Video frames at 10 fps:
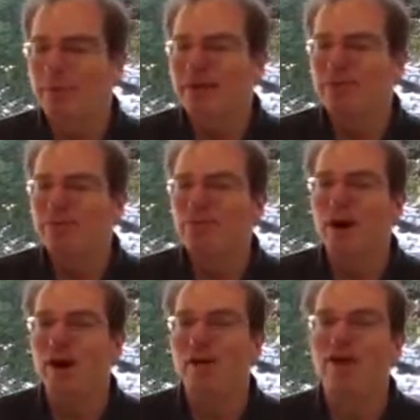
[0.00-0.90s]
Makes it a
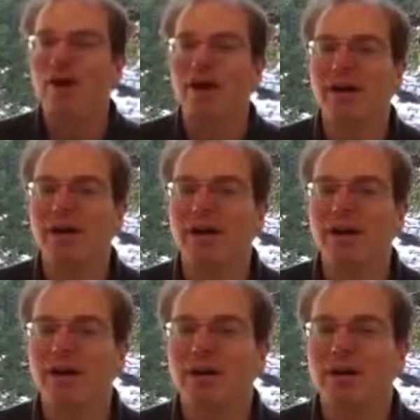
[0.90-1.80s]
very, very
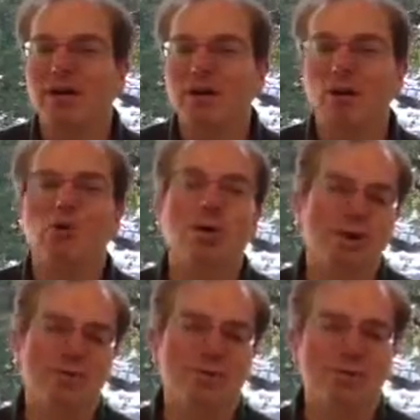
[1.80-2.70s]

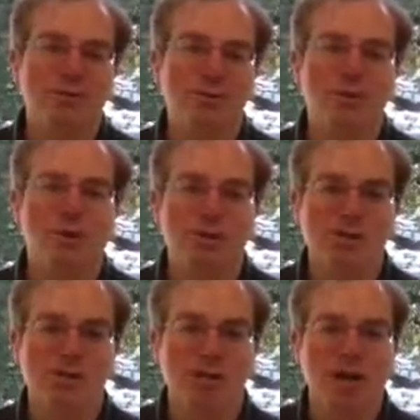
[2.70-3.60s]
lucrative
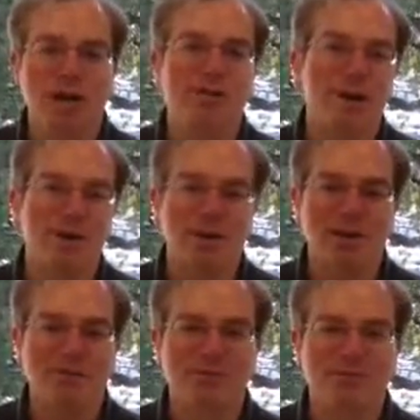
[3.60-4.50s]
source of energy.